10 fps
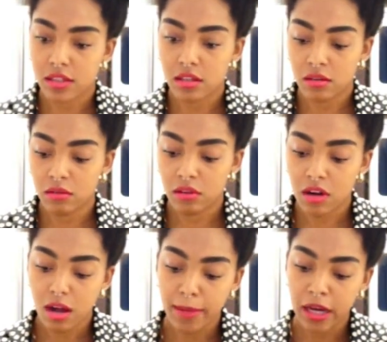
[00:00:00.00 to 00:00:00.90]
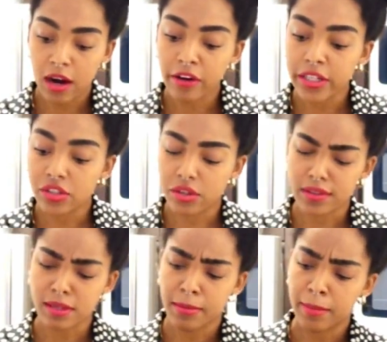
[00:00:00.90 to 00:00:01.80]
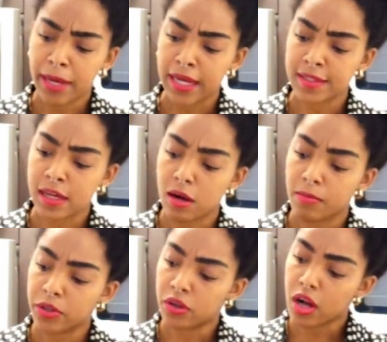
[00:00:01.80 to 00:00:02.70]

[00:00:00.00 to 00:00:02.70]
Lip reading: So it'll come out, I already took some of the bags out, but it'll